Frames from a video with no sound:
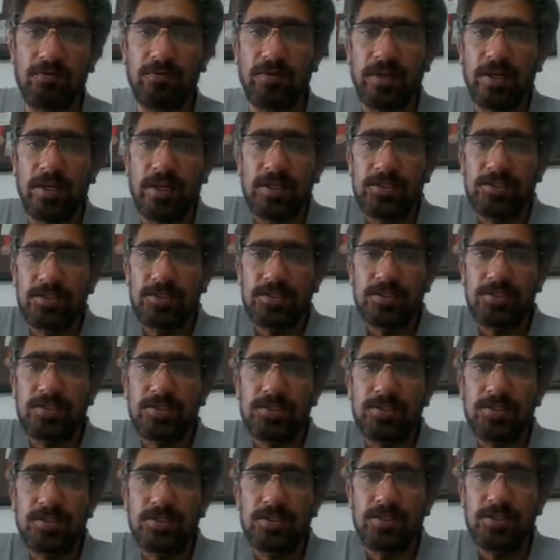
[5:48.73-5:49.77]
Yes.
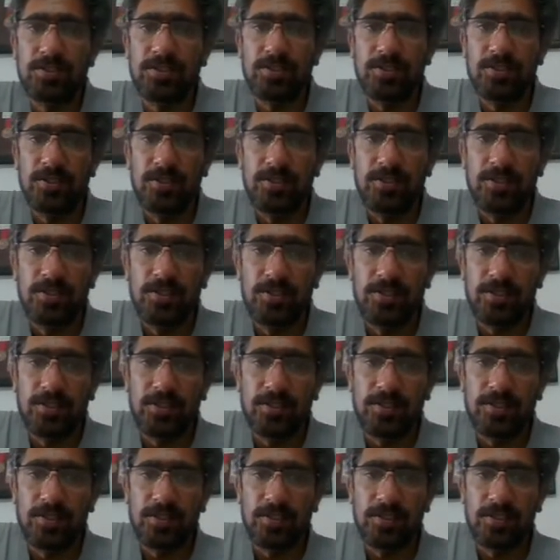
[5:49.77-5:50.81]

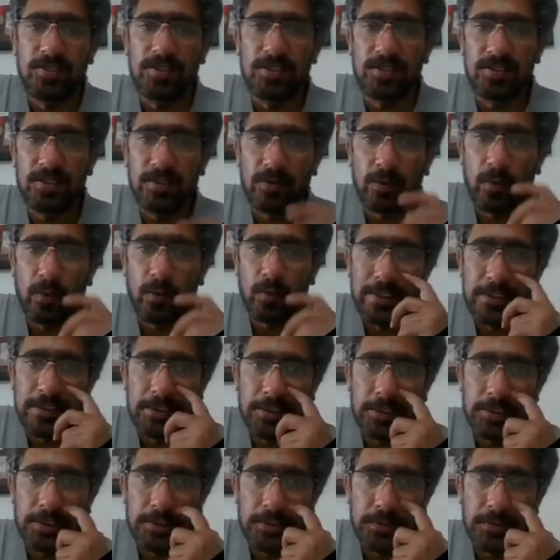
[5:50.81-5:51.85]
This is a 1,
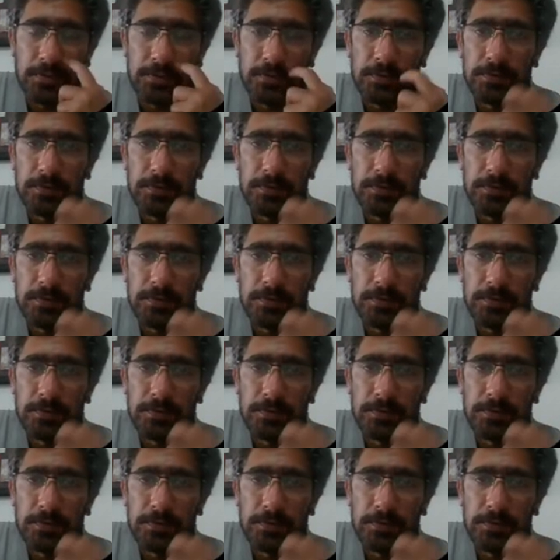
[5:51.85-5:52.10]
2.